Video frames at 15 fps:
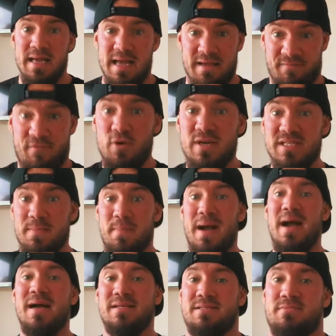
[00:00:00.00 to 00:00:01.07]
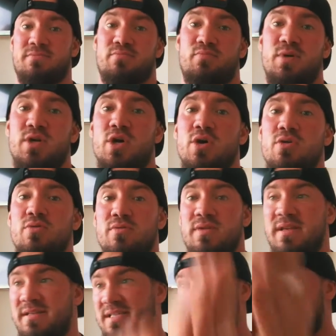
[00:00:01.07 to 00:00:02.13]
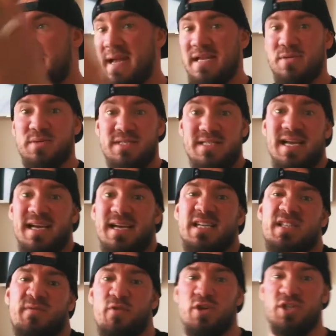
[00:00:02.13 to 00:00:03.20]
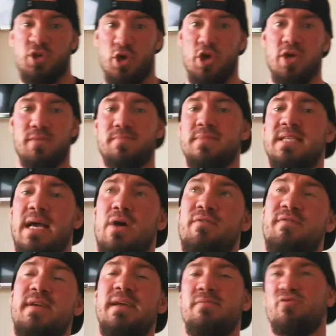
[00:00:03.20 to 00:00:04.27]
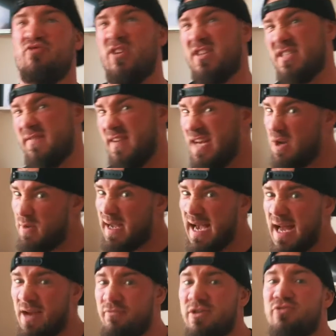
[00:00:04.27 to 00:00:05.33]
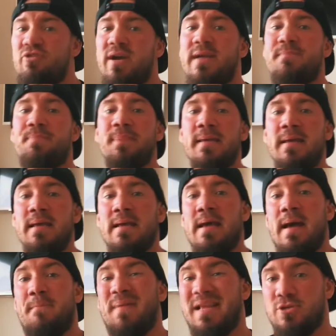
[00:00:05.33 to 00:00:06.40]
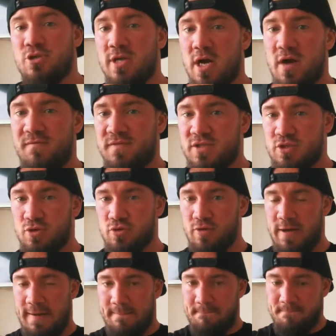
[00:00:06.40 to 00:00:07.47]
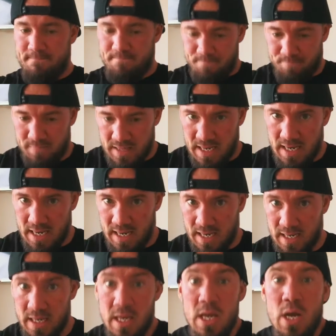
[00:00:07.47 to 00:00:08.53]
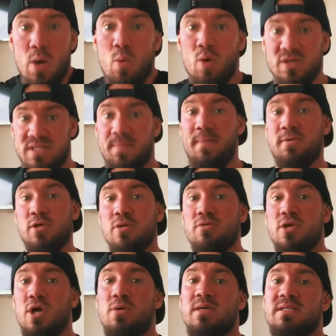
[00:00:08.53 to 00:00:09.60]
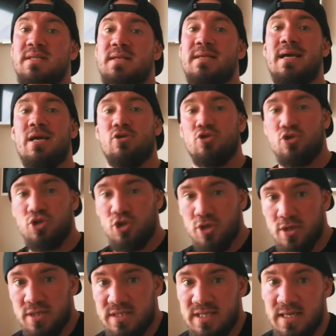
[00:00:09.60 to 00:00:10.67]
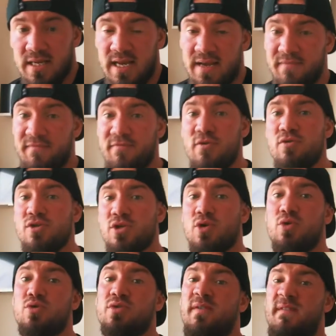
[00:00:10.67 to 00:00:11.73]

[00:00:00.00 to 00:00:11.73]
Fruit isn't bad. We know that compared to a Snickers, fruit is good. It's healthy, it's relatively low in calories, right? But that's only half the story. What some people don't know is that the natural sugars in fruit are called